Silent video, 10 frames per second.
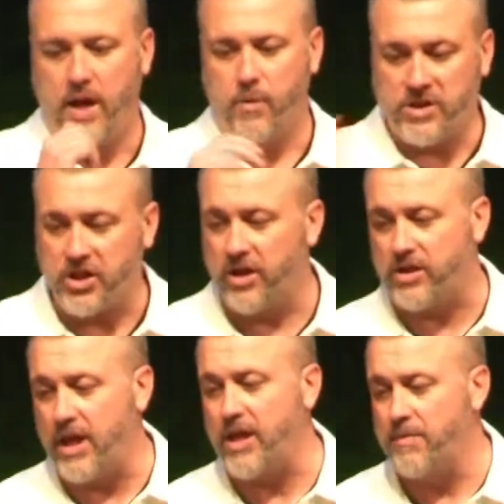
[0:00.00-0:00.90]
want you to
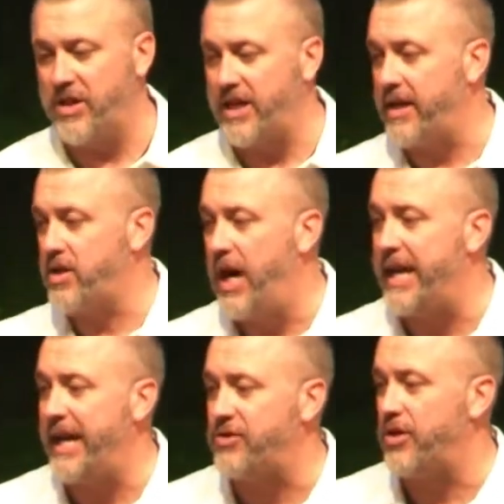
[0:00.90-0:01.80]
think about that. God
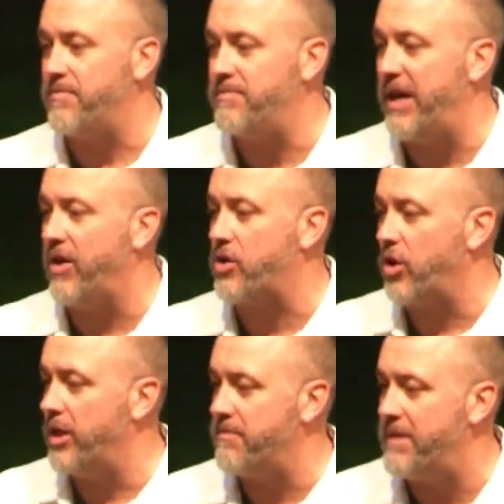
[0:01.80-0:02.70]
has their
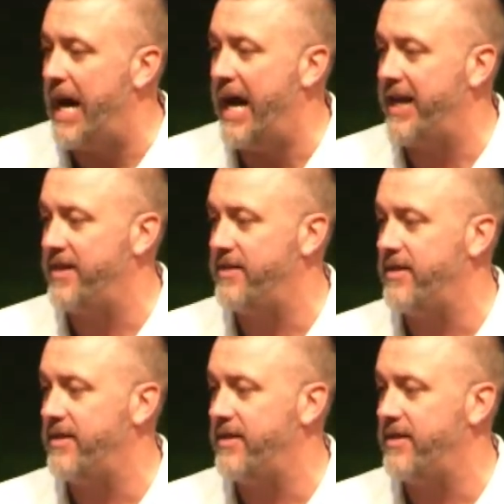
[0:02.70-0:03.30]
miracle in mind.